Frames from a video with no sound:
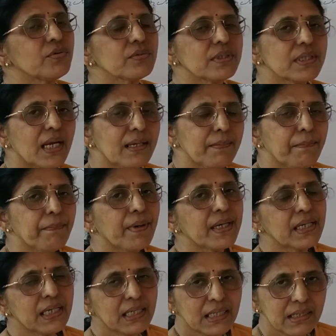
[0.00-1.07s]
to that
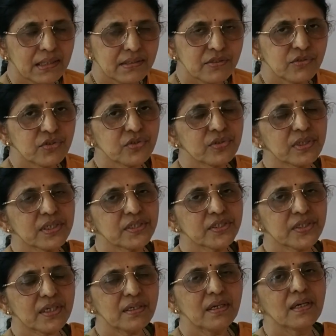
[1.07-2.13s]
particular
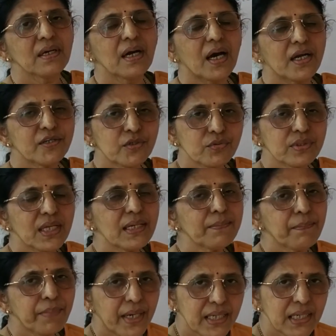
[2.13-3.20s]
situation or to
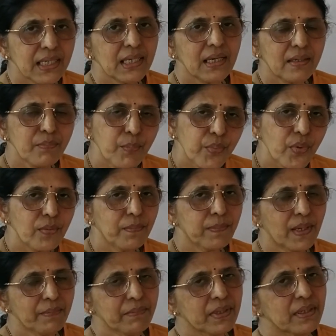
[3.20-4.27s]
that particular
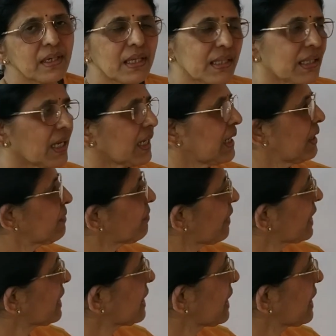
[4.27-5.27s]
problem. Then one